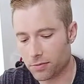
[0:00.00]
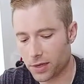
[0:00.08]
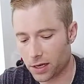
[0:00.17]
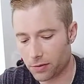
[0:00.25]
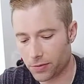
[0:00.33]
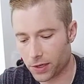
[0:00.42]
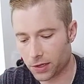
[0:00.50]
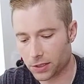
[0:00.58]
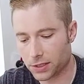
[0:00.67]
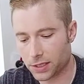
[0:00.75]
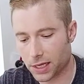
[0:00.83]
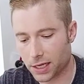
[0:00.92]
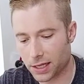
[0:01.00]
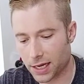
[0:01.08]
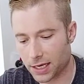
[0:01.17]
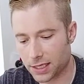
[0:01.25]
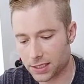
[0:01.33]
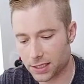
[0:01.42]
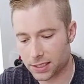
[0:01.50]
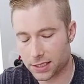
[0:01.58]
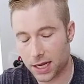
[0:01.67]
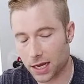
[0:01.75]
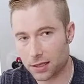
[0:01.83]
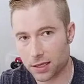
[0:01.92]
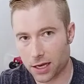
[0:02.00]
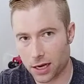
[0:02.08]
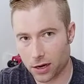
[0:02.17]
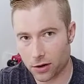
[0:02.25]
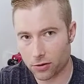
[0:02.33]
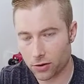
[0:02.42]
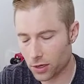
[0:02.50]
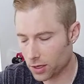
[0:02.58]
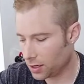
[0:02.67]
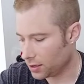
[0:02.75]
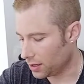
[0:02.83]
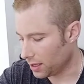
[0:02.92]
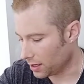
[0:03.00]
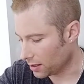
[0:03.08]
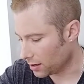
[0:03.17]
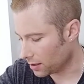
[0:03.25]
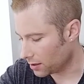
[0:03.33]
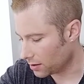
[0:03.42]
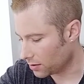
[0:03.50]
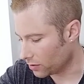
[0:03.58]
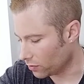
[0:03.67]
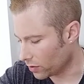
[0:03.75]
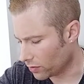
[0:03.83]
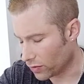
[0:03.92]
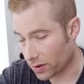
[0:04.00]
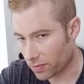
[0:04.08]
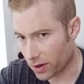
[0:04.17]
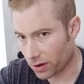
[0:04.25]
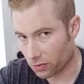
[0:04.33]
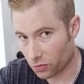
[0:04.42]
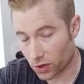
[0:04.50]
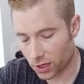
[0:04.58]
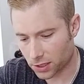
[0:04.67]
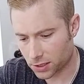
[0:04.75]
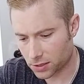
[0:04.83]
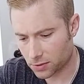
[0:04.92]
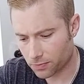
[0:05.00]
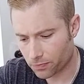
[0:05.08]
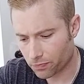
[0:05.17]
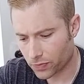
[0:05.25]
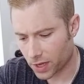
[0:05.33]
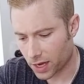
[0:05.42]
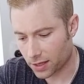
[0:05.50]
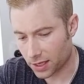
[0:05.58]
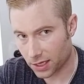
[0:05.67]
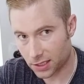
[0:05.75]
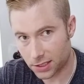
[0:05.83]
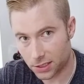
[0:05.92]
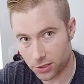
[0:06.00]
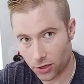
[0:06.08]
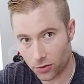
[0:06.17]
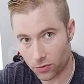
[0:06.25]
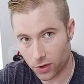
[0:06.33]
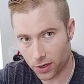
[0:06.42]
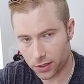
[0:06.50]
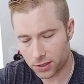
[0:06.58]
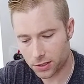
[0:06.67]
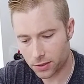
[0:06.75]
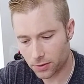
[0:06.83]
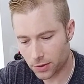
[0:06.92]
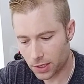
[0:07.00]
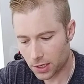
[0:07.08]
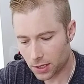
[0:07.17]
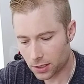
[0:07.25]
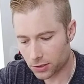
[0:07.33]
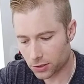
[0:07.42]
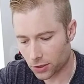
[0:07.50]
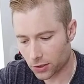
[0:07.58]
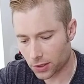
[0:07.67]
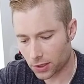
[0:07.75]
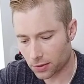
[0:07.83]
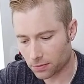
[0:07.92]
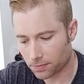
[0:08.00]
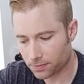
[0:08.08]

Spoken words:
it appears that that is exactly how the one-way bearing works and the Easy Start works. So